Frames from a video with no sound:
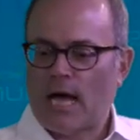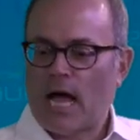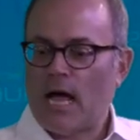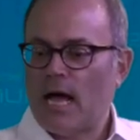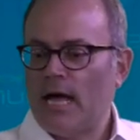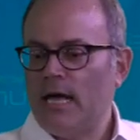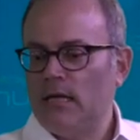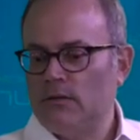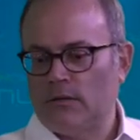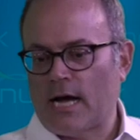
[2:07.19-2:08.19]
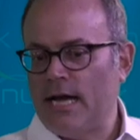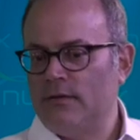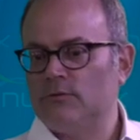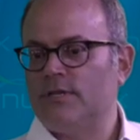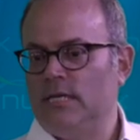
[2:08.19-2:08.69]
I, I, look, I
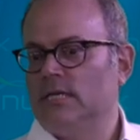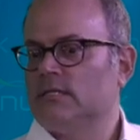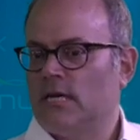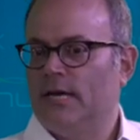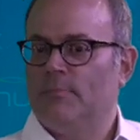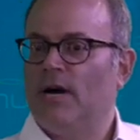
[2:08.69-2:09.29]
don't think it's hype.